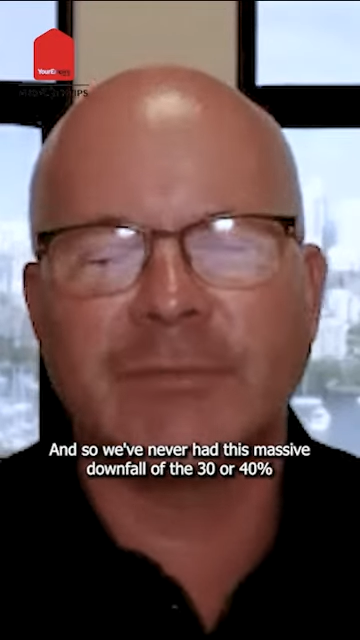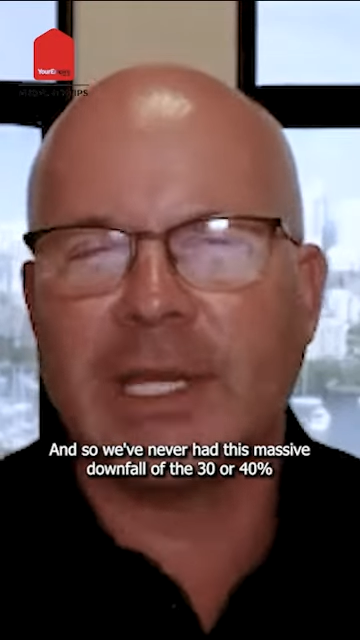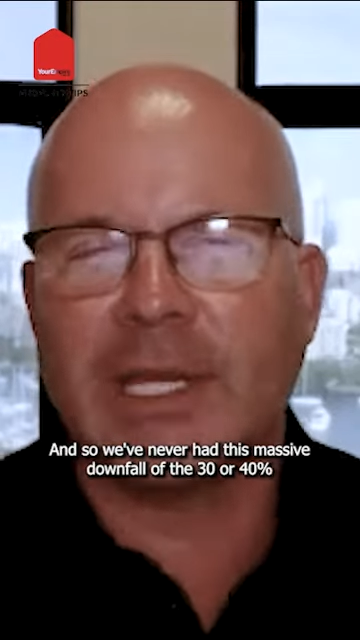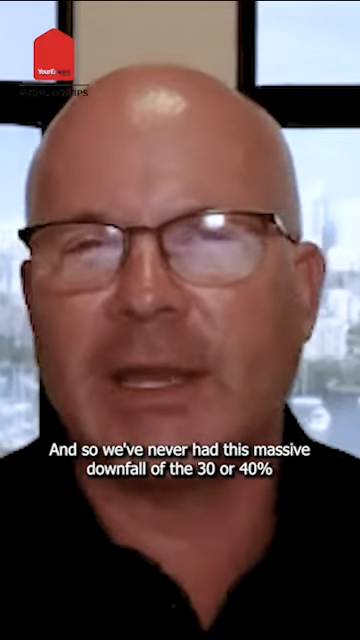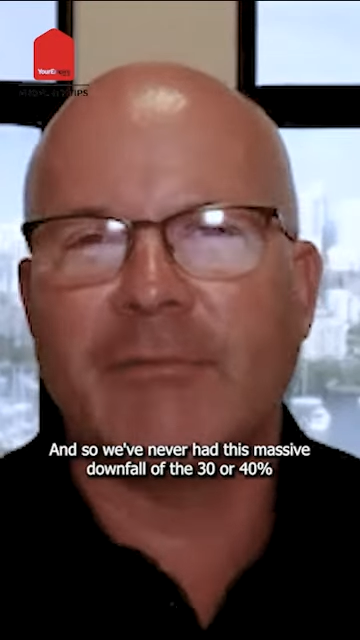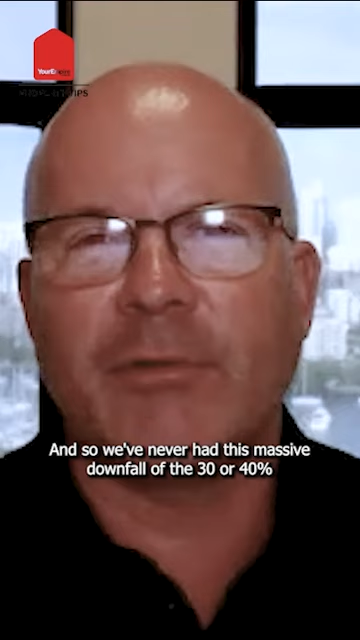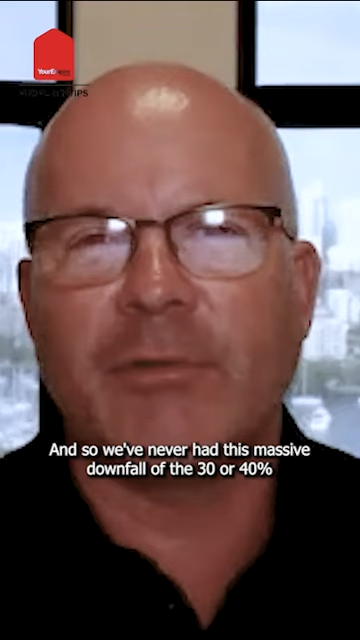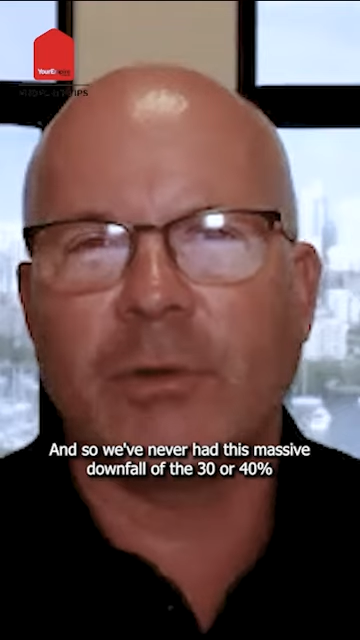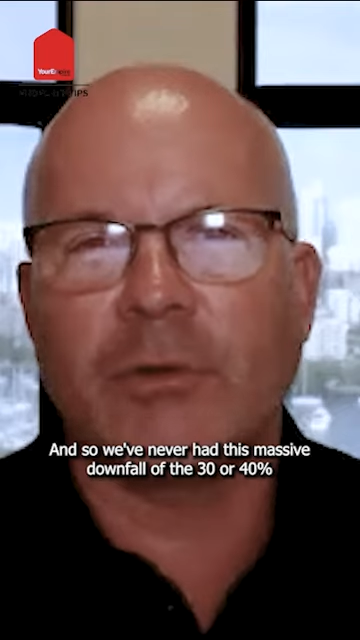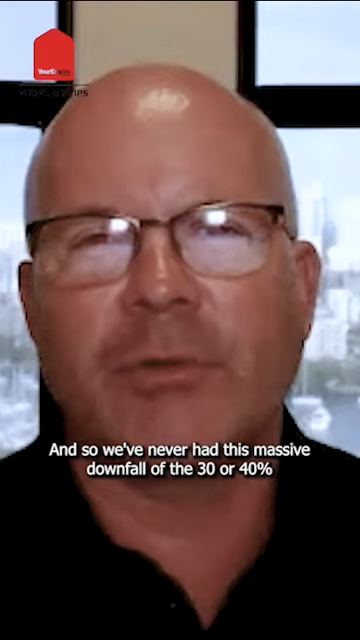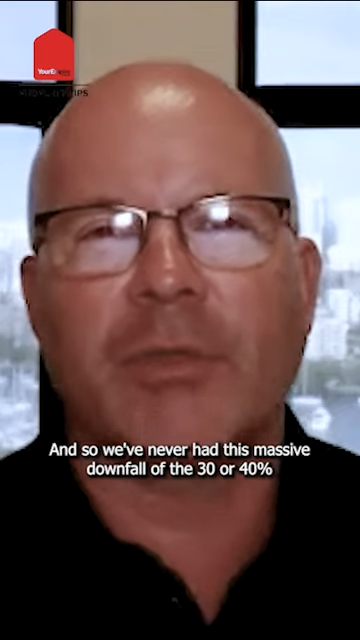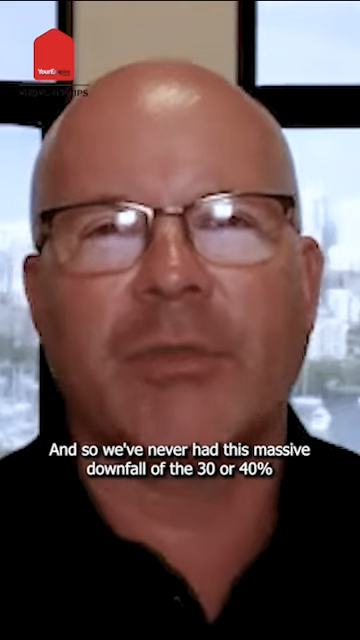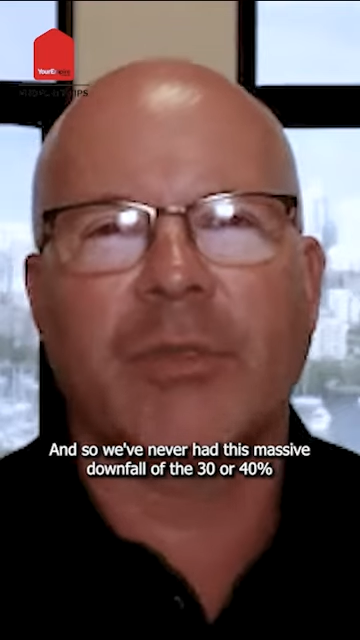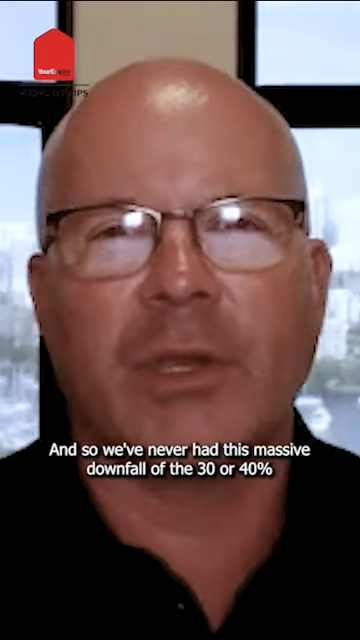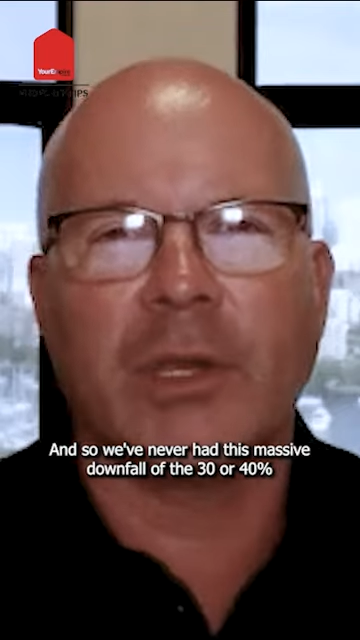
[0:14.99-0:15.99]
downfall of the
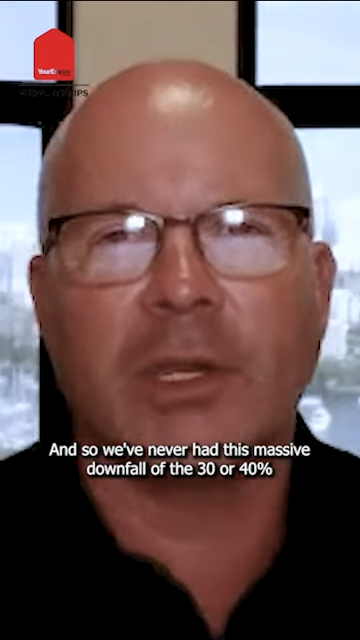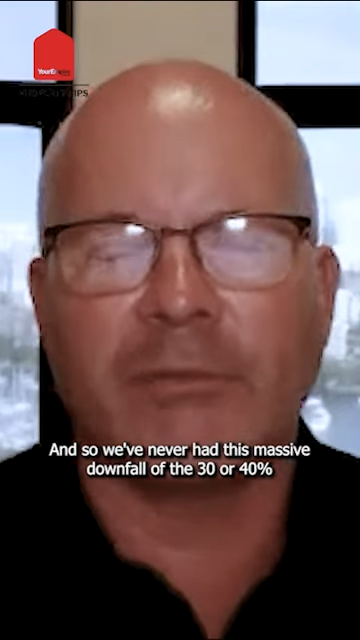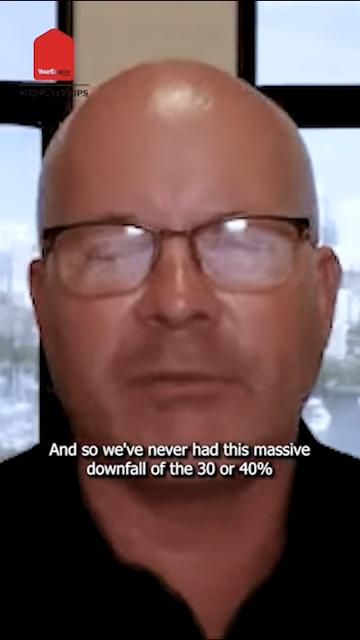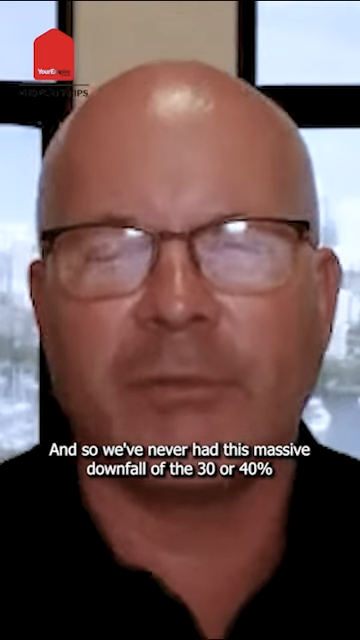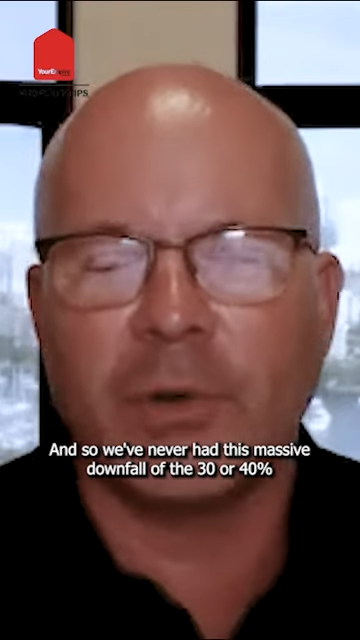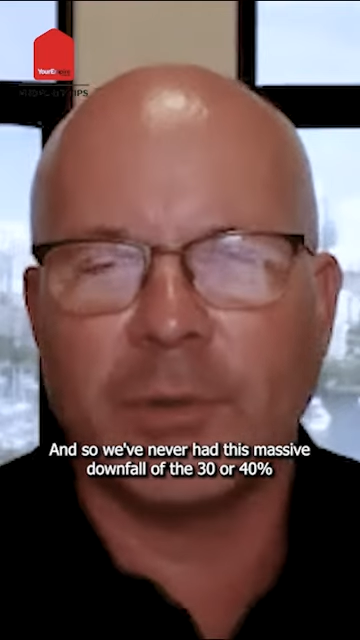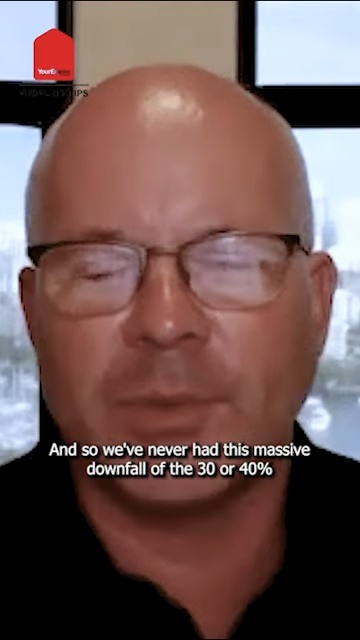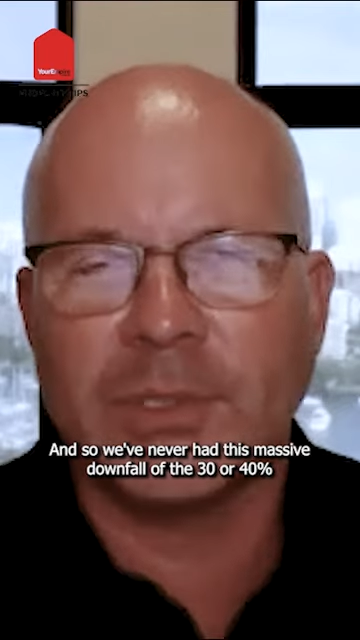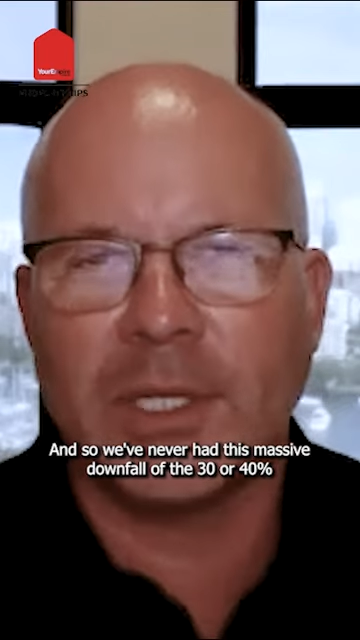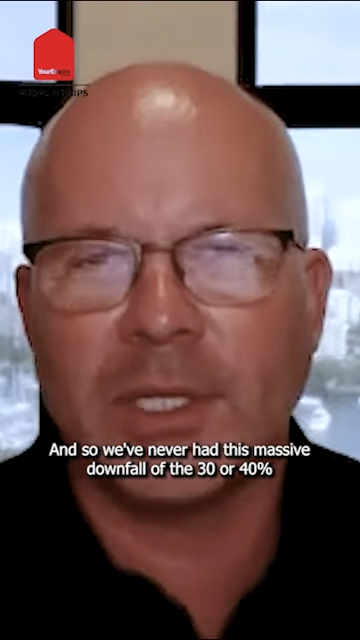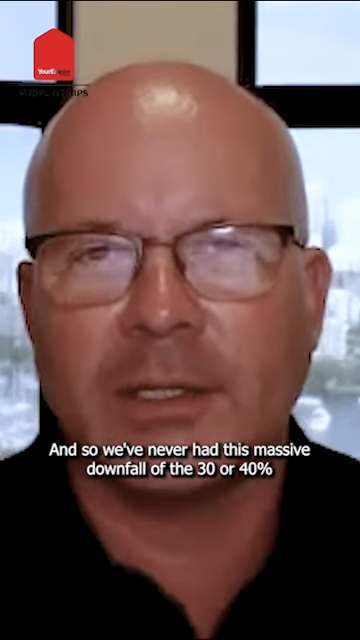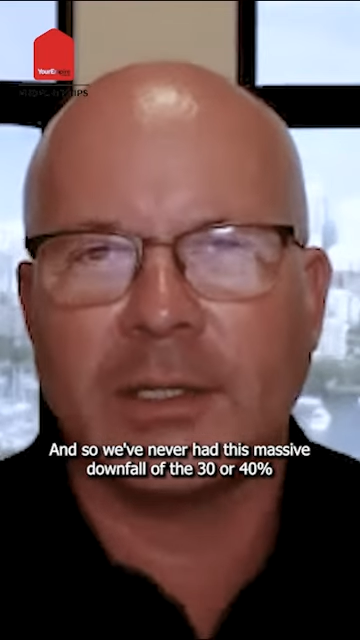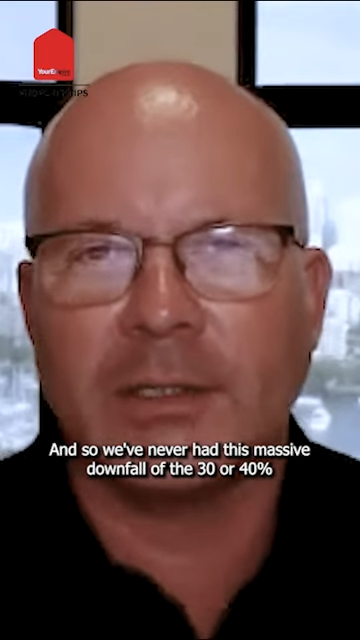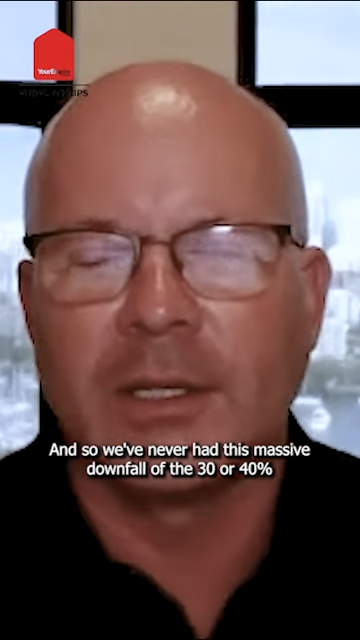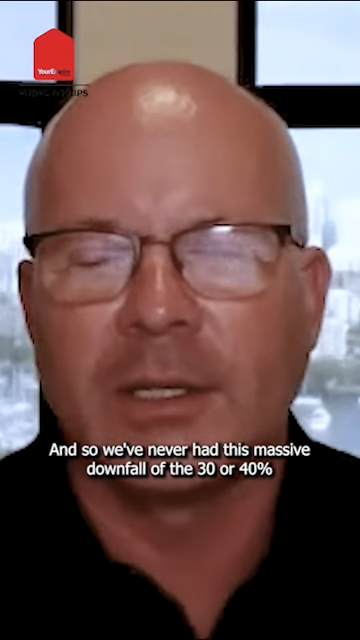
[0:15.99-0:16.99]
30 or 40
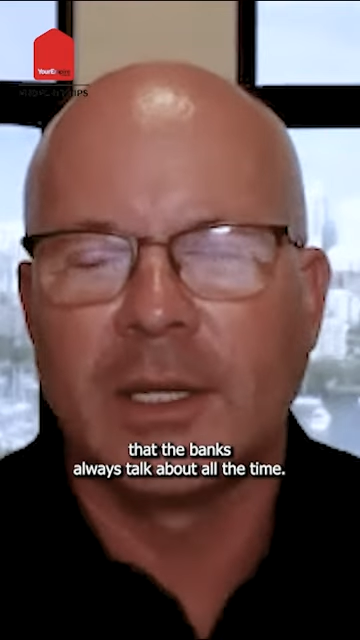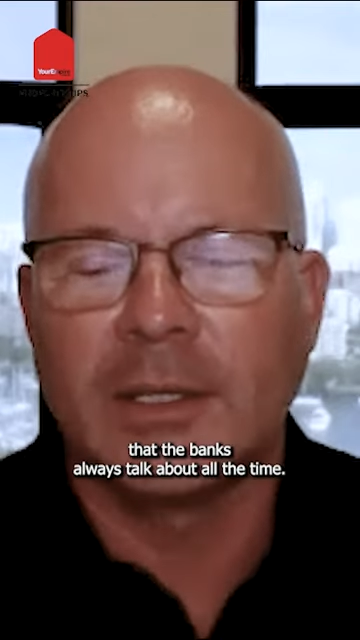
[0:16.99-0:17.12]
percent